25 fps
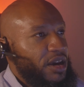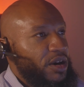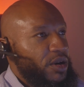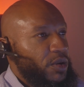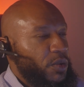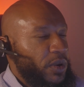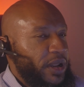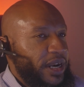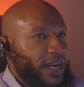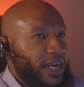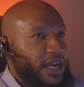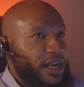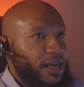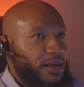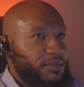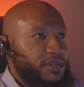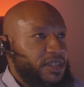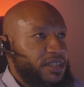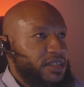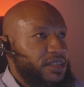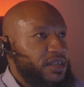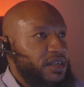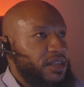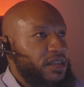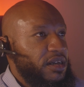When it comes
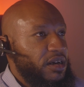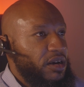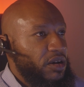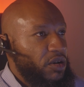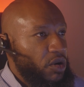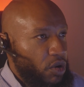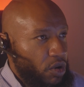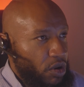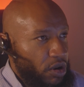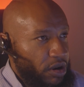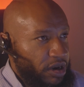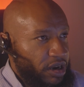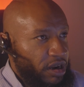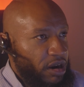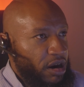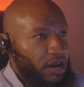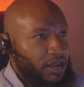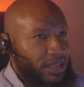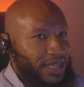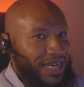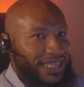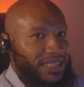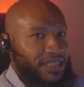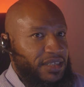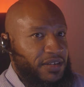into the courtyard,
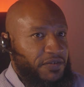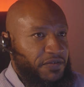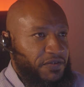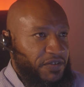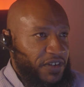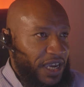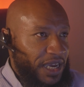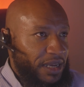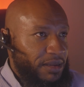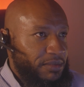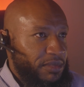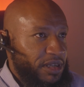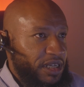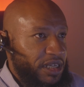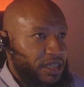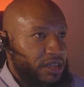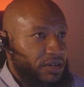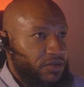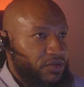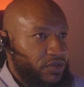that's the family, the